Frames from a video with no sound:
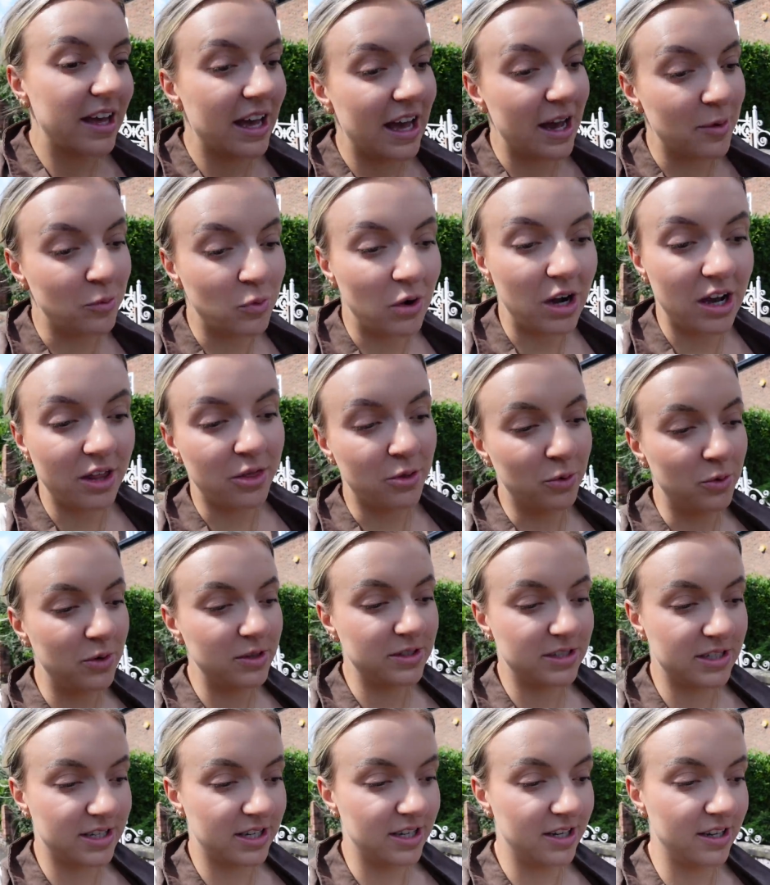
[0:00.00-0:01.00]
and what I
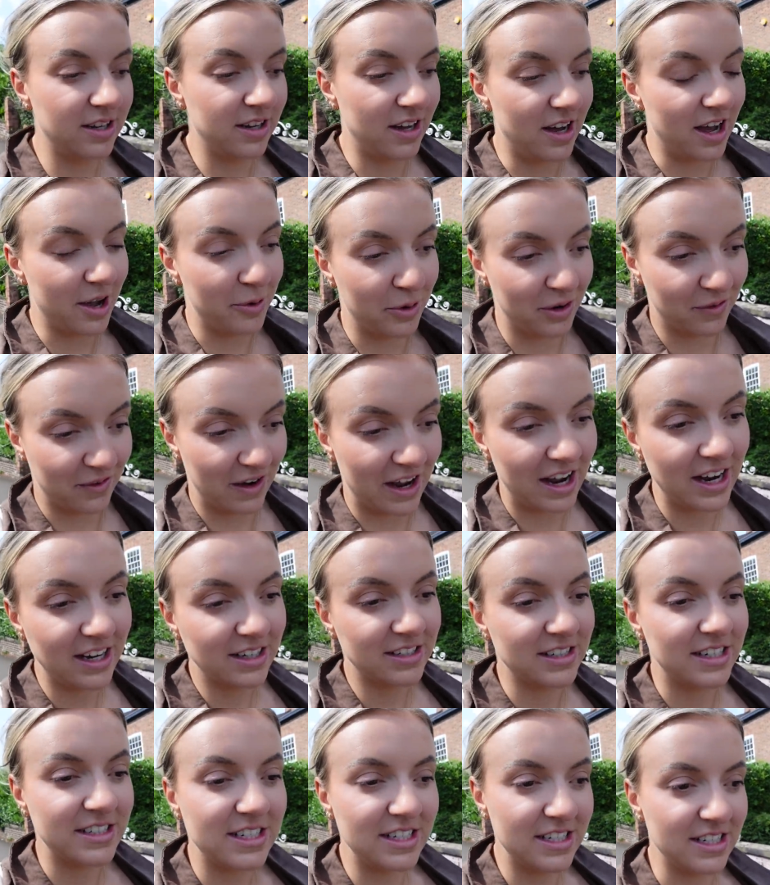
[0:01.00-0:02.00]
thought I would have
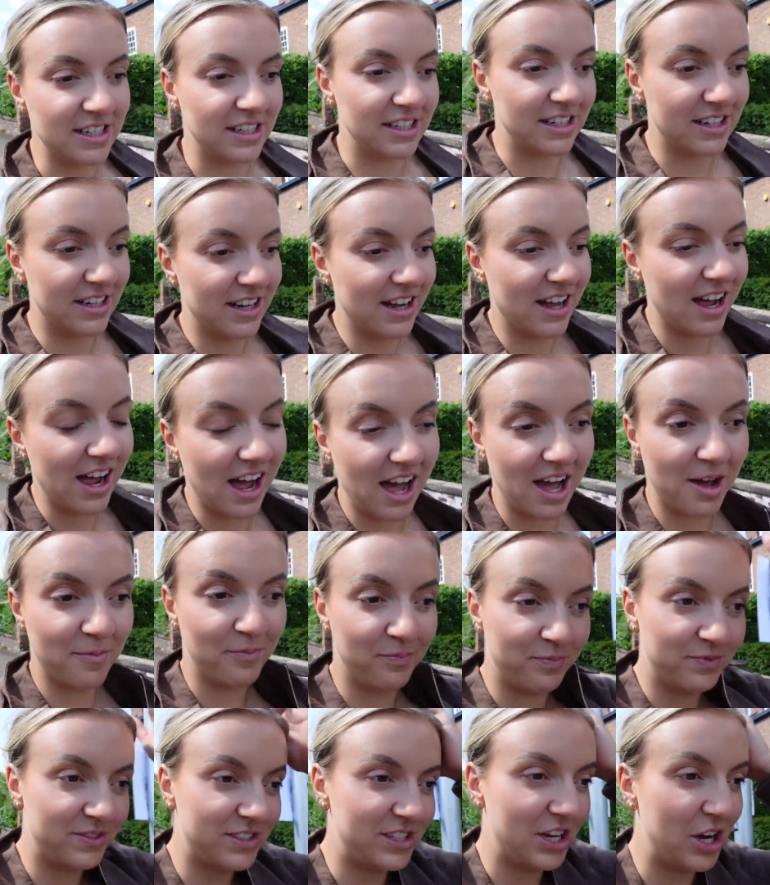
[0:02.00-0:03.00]
liked I didn't
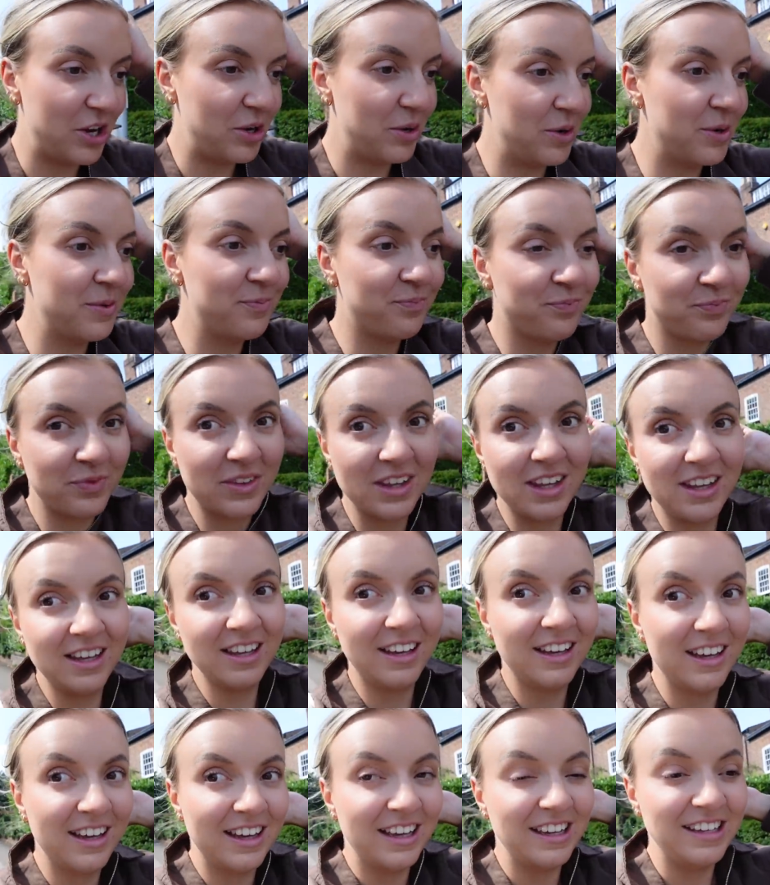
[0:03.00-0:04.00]
um, so
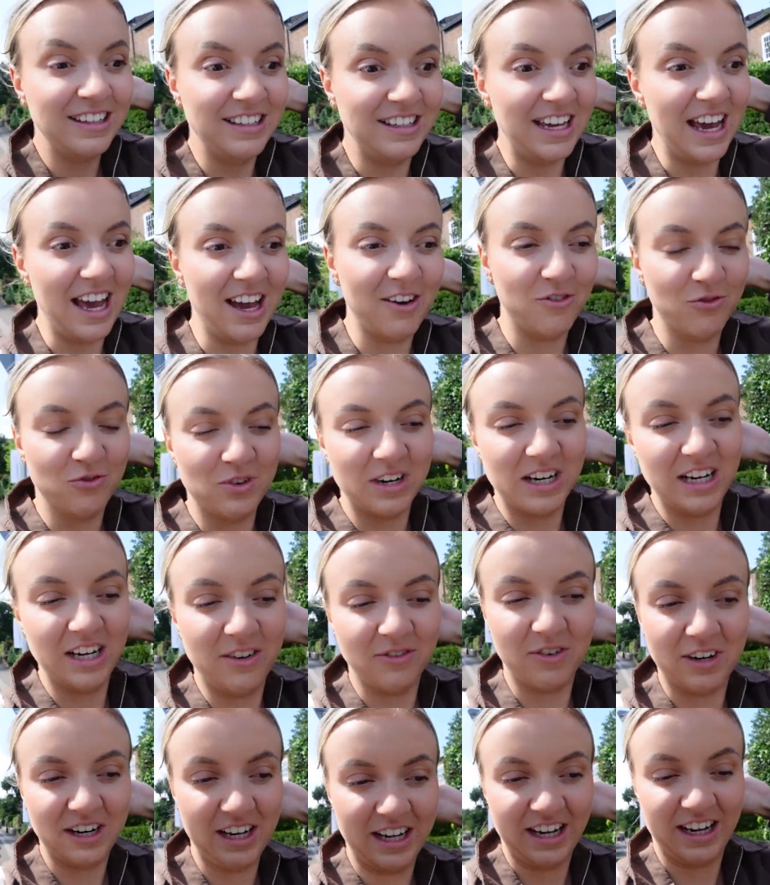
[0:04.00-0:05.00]
yeah really
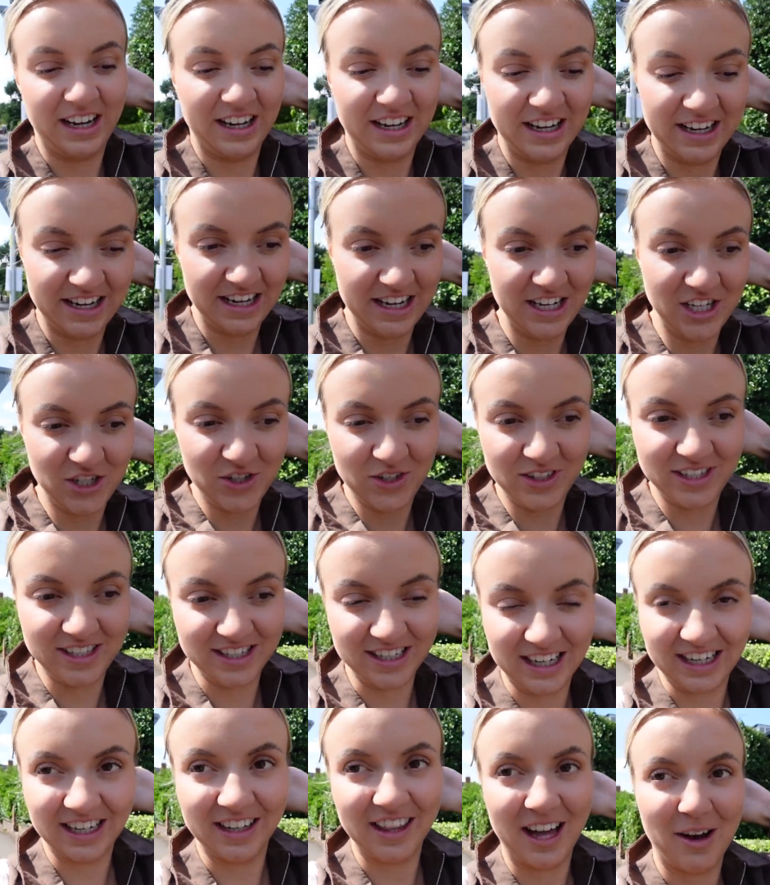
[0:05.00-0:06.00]
really
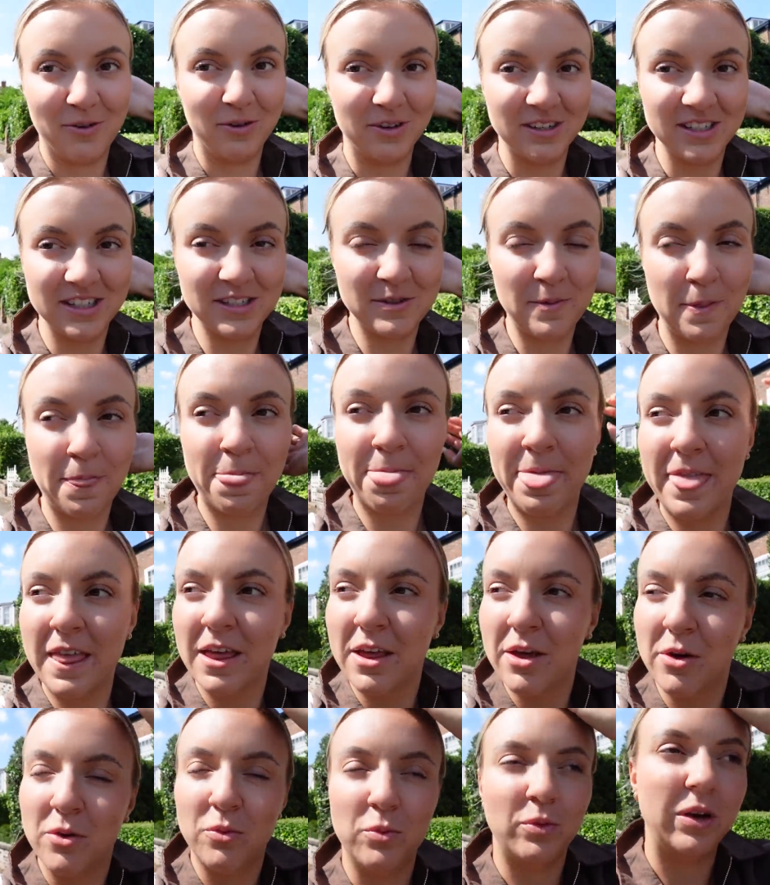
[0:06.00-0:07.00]
interesting that was
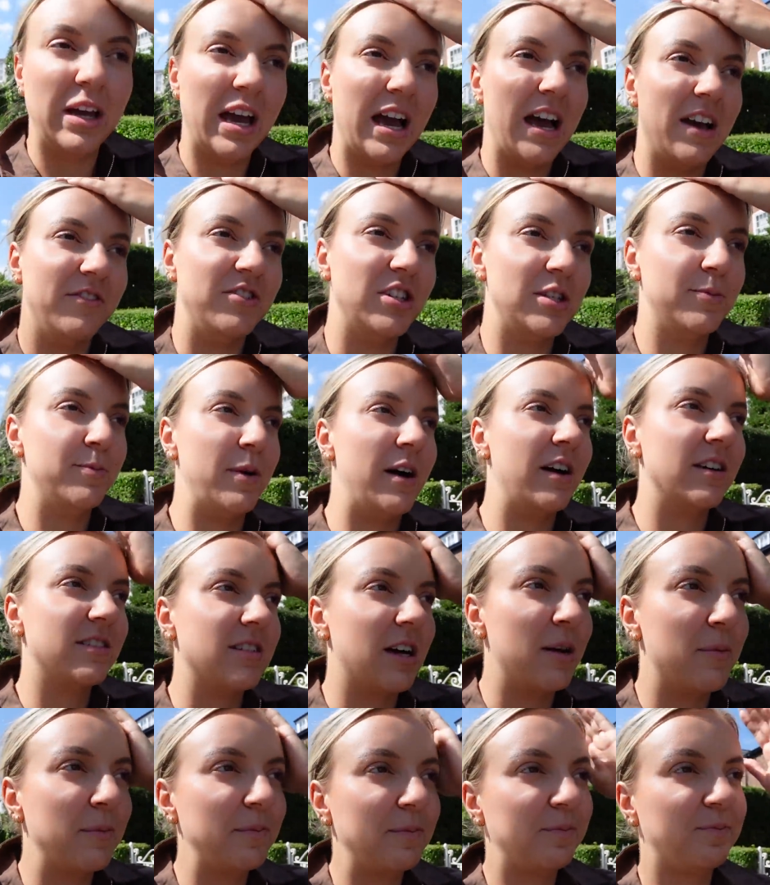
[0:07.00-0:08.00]
we have just parked
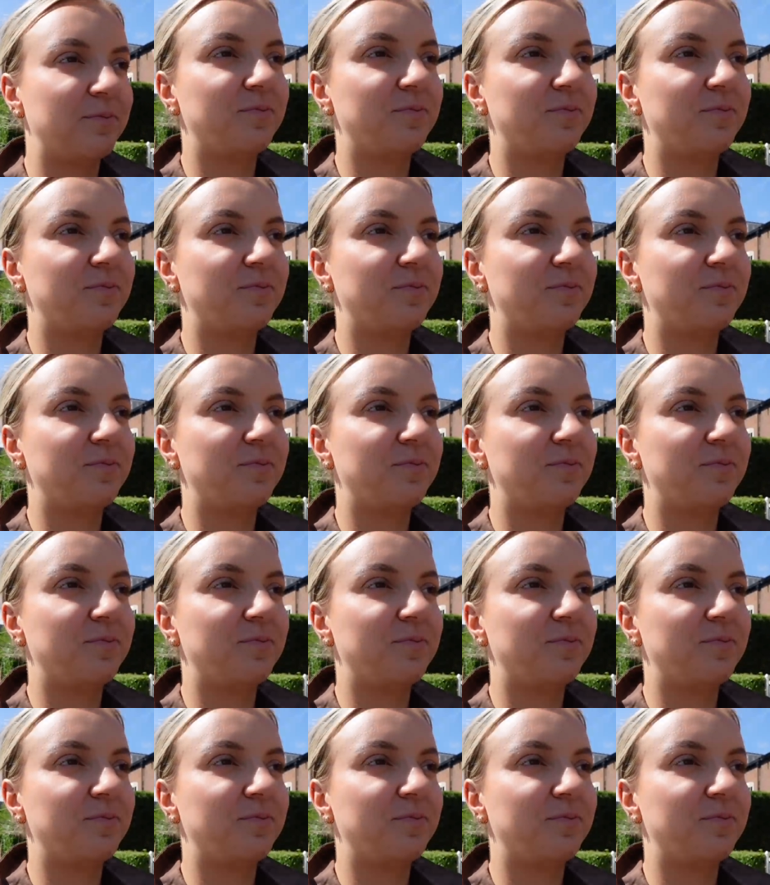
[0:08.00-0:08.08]
up